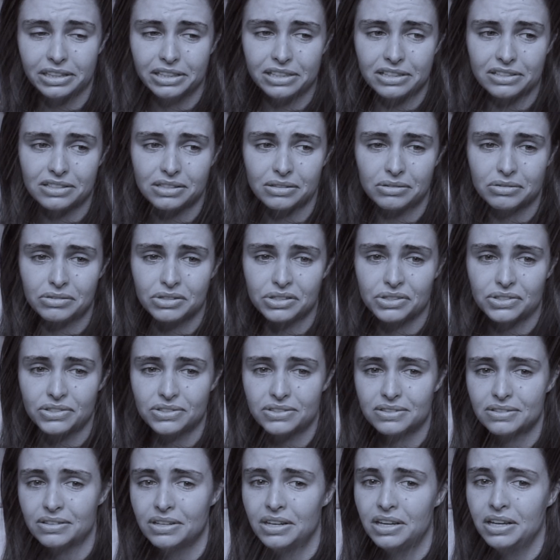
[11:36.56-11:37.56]
guess I'll just
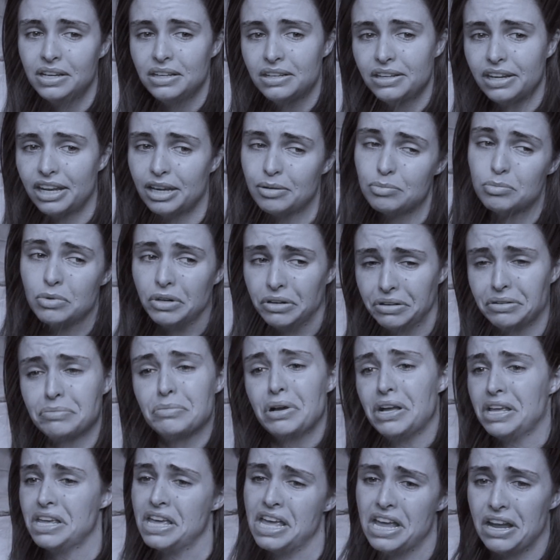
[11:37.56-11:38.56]
keep wearing
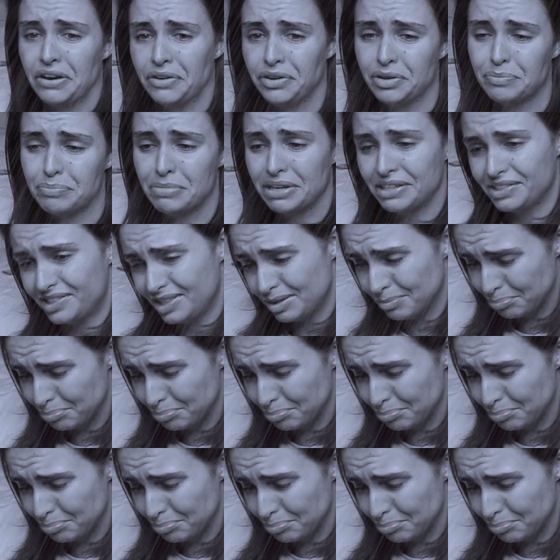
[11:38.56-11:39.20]
my hair in a messy